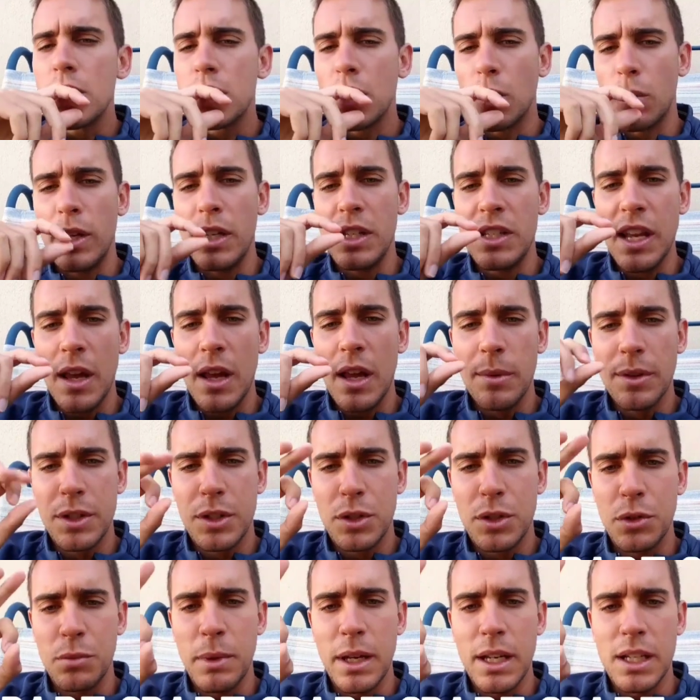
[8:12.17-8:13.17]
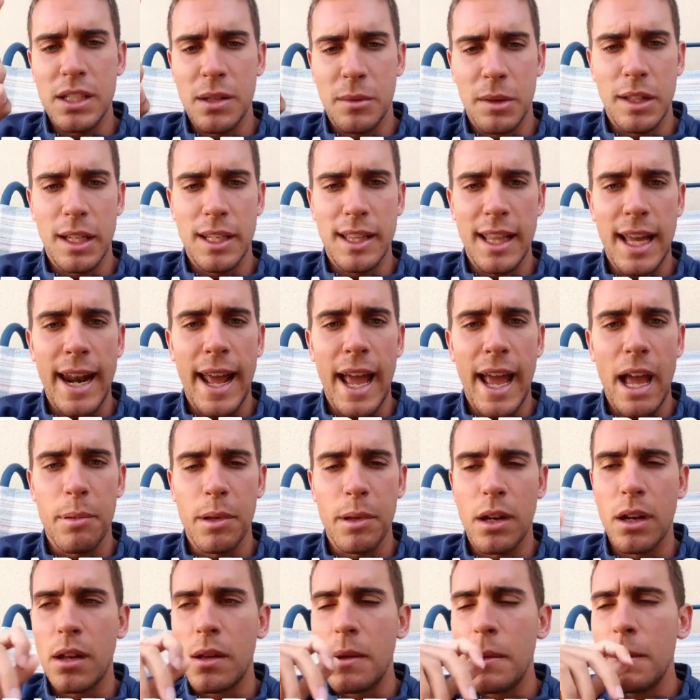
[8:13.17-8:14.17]
so he's able to make something like that
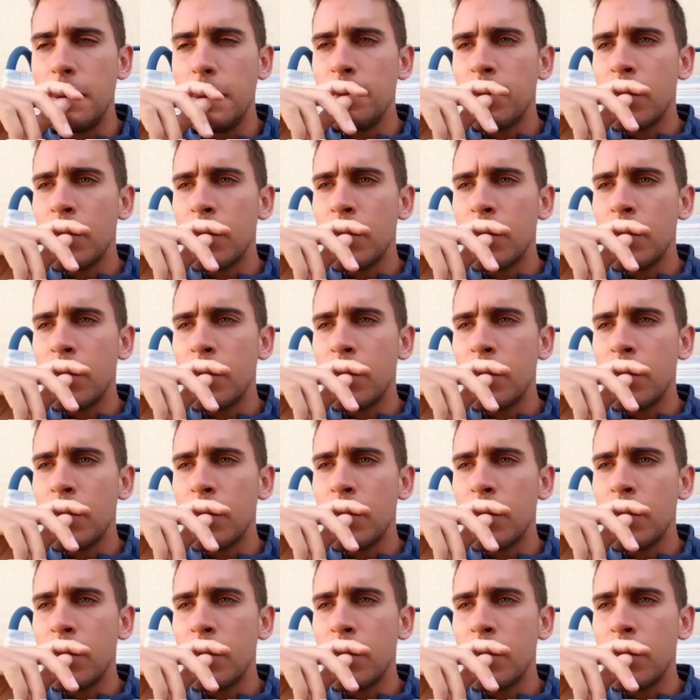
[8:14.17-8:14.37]
happen.